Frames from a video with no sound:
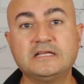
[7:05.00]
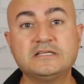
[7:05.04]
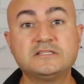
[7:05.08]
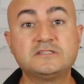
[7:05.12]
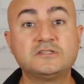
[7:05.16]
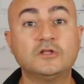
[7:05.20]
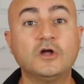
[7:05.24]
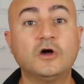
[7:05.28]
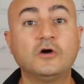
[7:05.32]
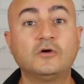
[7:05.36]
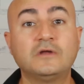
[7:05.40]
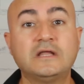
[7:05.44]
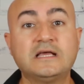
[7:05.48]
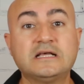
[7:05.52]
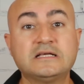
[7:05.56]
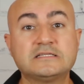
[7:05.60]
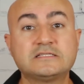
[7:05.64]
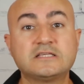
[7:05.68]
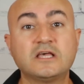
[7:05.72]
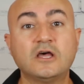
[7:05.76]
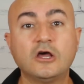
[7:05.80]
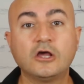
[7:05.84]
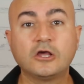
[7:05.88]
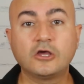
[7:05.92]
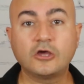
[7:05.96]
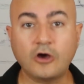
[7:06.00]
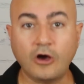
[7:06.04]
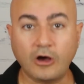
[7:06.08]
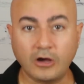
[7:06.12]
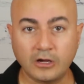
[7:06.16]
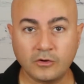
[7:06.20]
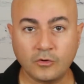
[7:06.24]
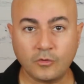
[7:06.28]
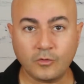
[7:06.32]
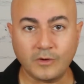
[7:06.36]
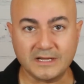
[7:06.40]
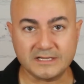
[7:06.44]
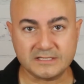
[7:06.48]
is known as
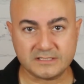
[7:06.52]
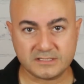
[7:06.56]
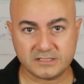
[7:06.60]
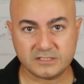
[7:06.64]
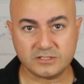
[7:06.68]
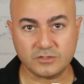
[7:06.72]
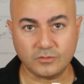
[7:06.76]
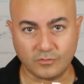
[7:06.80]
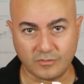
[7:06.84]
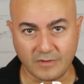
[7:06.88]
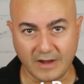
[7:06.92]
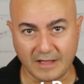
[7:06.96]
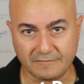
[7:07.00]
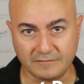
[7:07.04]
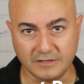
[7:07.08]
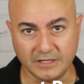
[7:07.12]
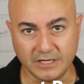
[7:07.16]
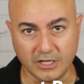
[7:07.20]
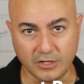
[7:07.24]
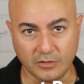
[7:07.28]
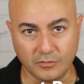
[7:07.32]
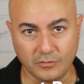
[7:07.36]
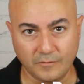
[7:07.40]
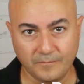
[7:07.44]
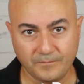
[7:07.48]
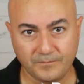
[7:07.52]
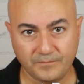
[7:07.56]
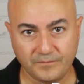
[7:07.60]
conquest revenue.